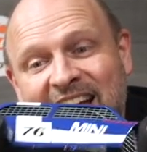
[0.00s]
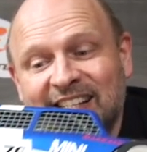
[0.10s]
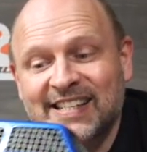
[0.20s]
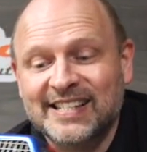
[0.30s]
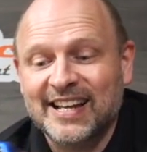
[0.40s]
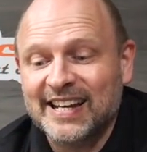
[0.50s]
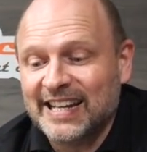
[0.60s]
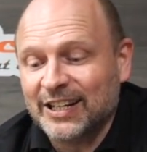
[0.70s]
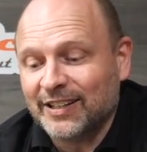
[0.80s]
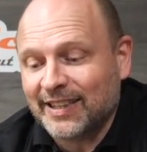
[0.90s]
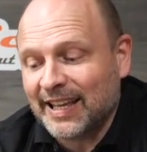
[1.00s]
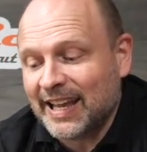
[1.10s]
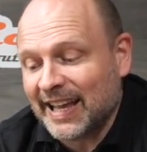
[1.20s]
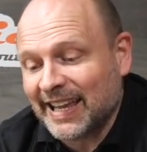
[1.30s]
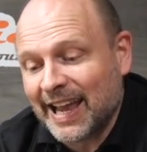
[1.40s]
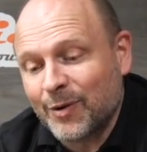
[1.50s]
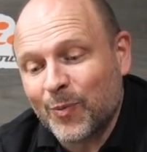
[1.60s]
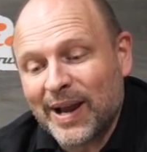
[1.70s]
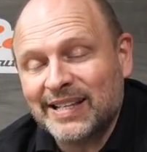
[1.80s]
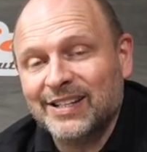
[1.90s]
Stunning little thing, again
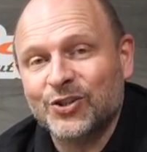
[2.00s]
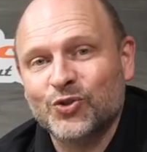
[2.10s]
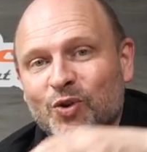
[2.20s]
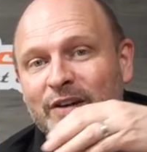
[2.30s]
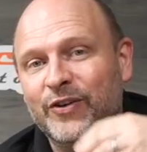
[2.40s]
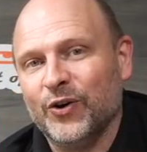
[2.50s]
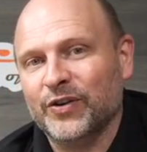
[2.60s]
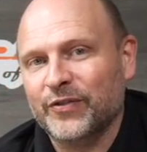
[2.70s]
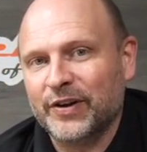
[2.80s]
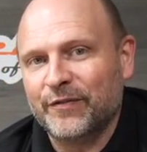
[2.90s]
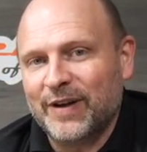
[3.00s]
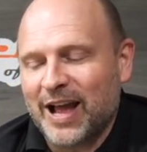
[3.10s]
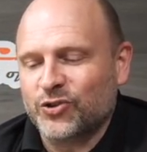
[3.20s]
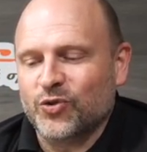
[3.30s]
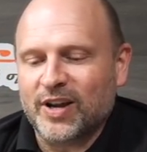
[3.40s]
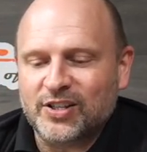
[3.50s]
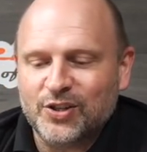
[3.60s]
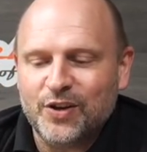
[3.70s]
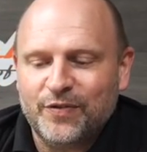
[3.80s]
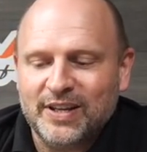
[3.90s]
waiting to drive it on a very flat, dry
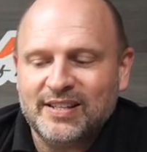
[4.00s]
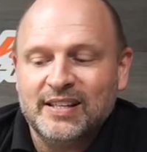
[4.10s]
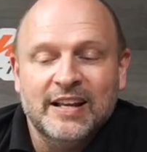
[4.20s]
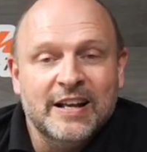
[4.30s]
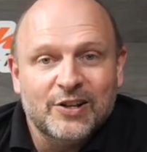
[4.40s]
surface,